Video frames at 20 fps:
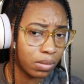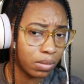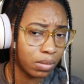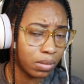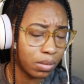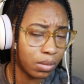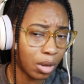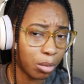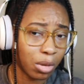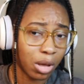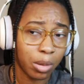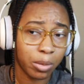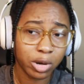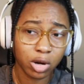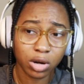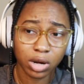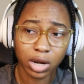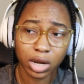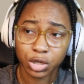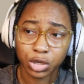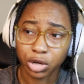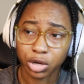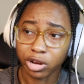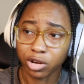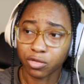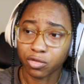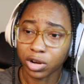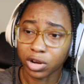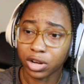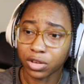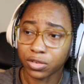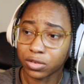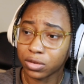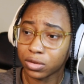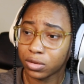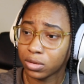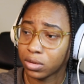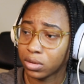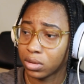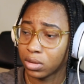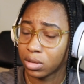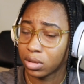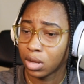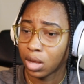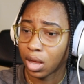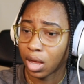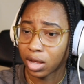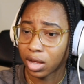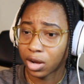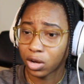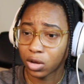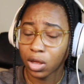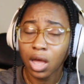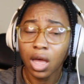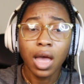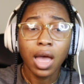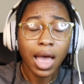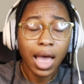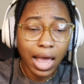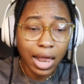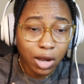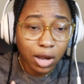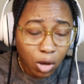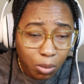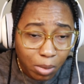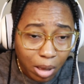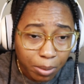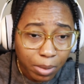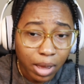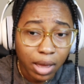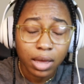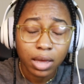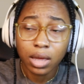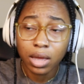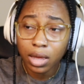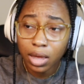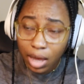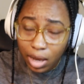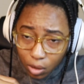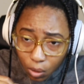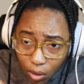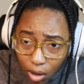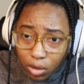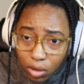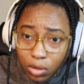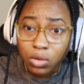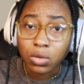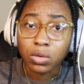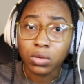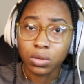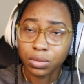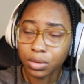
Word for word: My mom and her Nigerian friends. I gotta, hello mama, hello uncle.